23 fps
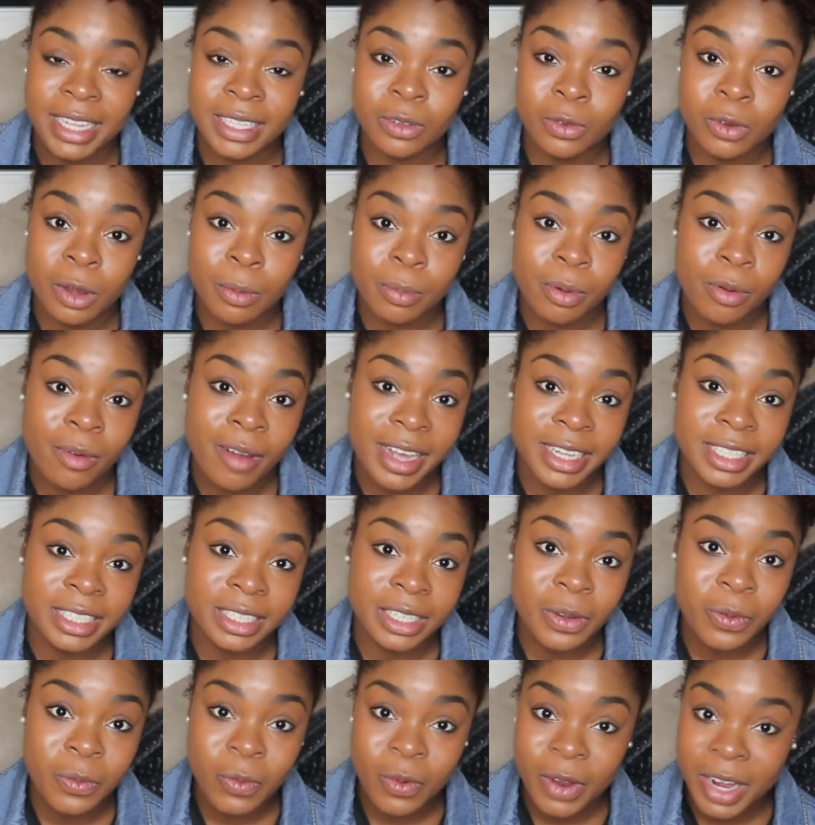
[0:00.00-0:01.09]
what
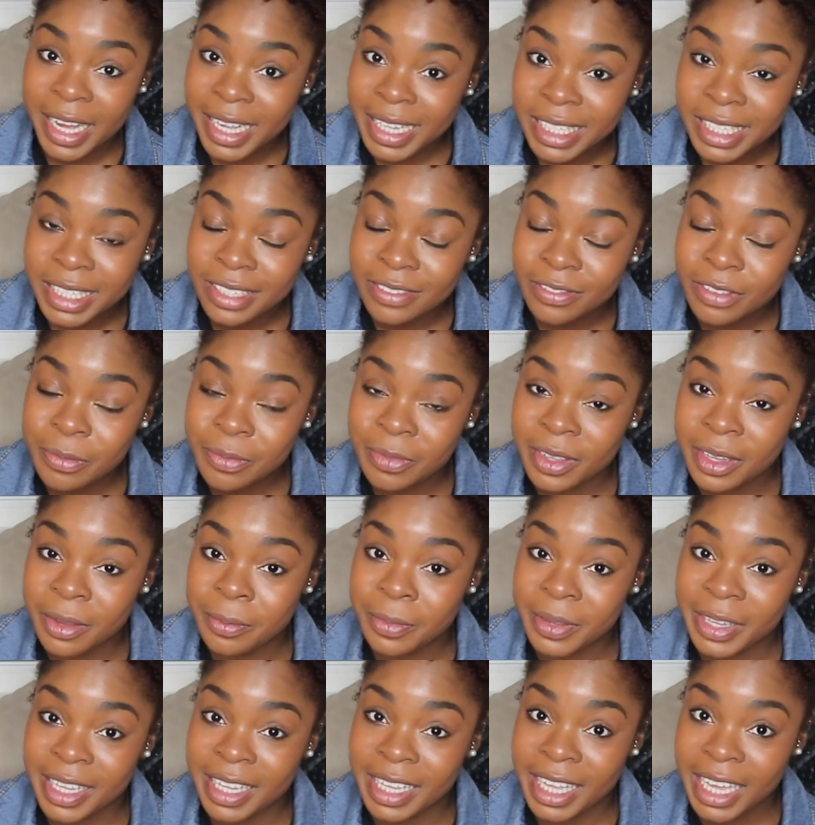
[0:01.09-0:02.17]
porosity was from the
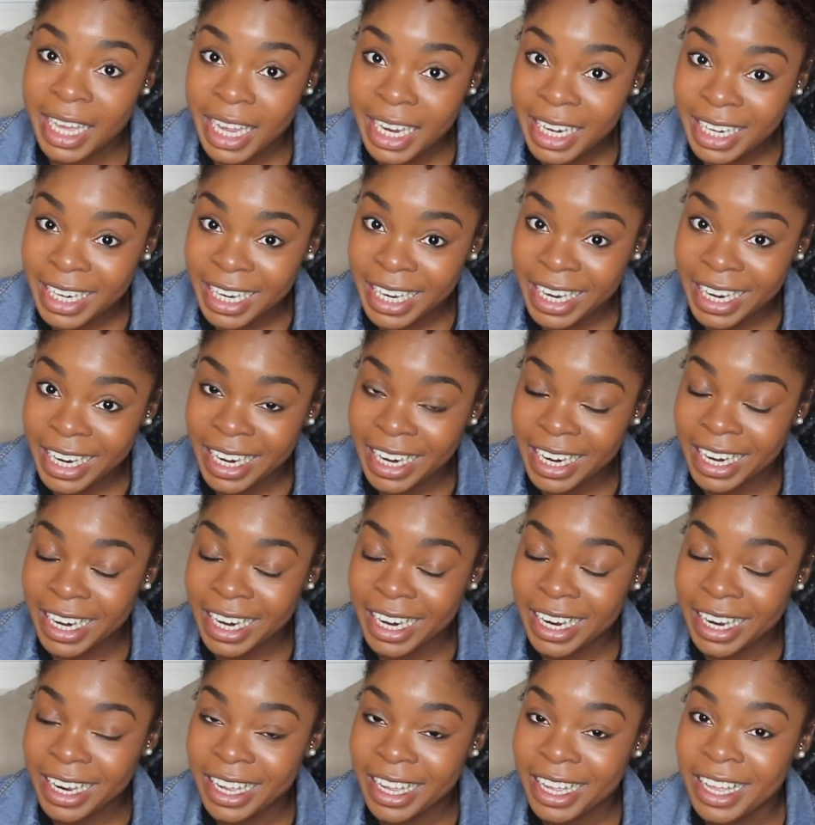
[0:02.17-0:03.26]
beginning.